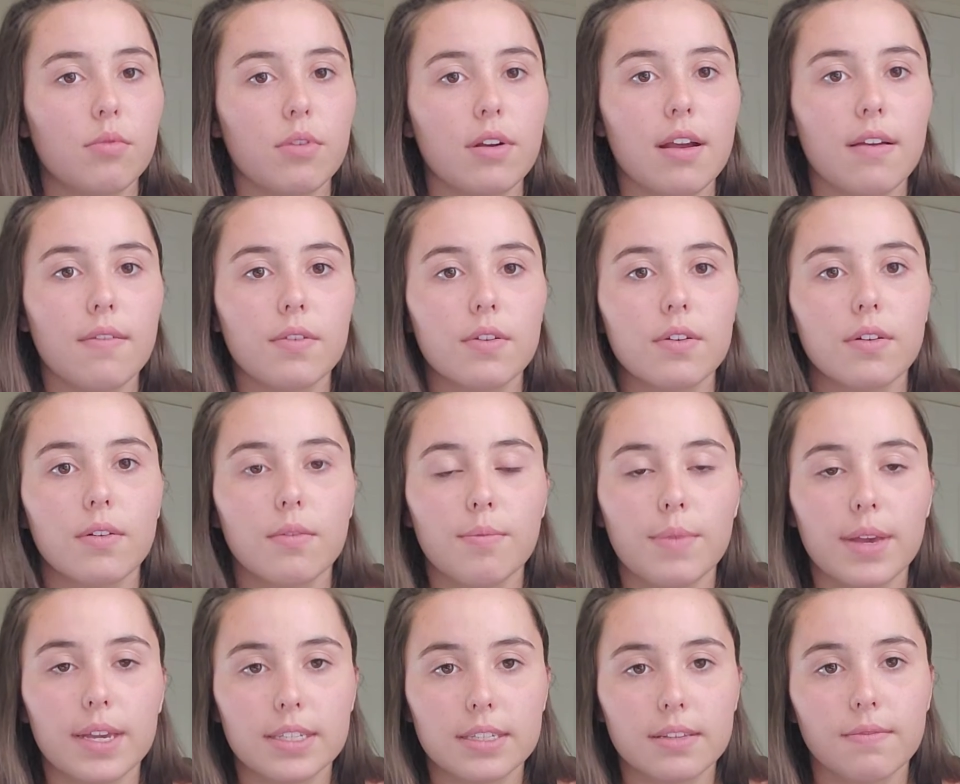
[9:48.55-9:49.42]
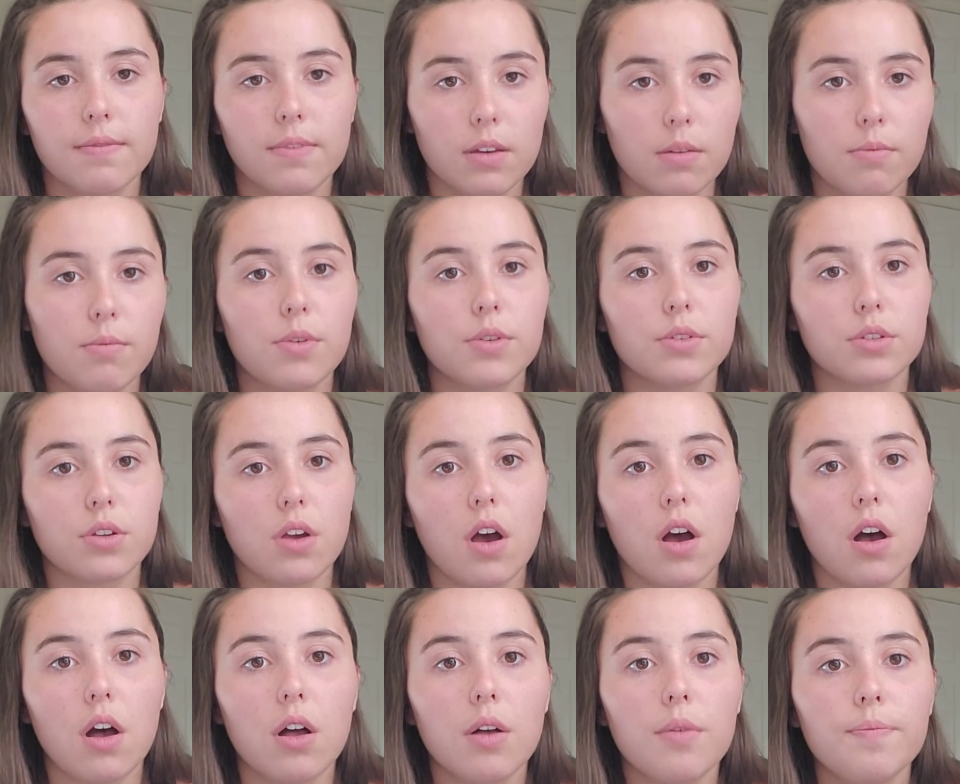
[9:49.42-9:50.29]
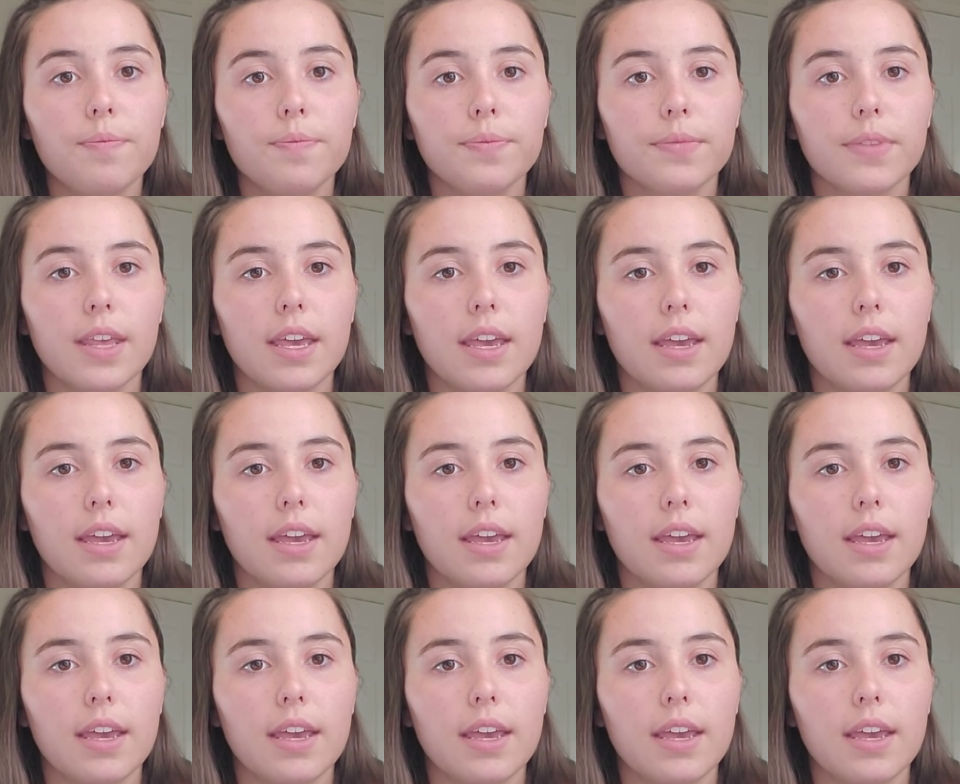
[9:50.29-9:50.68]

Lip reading: wherever makes them feel most calm,